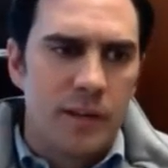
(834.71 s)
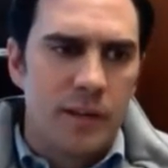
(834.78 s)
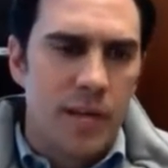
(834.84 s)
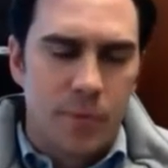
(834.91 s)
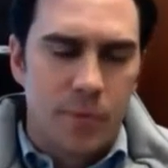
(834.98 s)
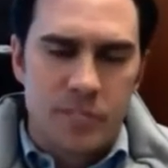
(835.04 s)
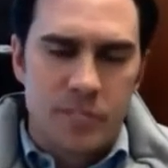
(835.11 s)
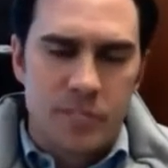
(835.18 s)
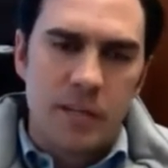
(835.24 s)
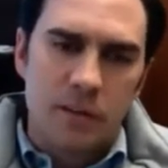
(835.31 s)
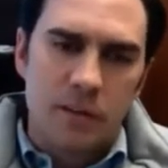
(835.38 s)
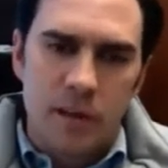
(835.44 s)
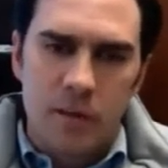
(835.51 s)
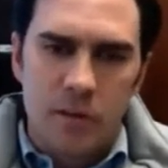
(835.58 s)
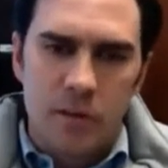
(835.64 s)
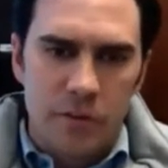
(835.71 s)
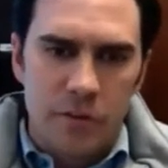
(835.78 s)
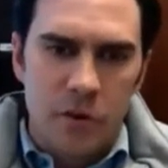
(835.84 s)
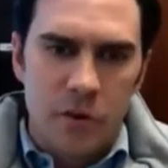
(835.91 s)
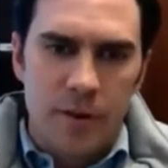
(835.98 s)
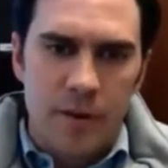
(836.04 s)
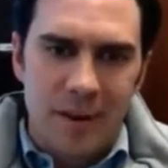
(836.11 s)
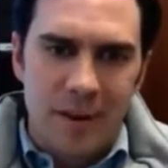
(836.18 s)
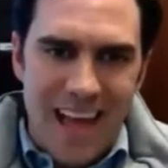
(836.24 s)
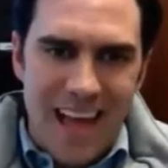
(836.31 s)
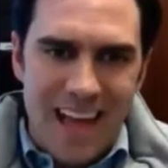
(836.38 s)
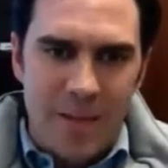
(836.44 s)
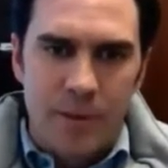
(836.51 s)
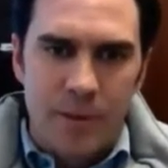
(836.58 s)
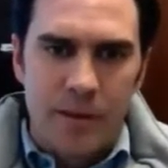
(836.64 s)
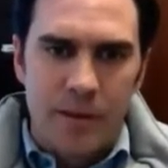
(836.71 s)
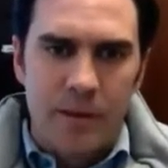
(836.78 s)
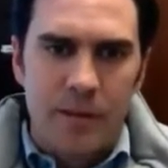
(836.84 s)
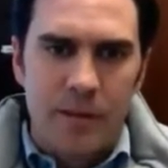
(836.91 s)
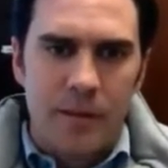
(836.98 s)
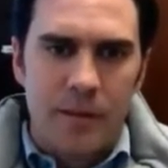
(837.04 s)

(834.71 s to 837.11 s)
In particular, I don't know if you know about Ackman.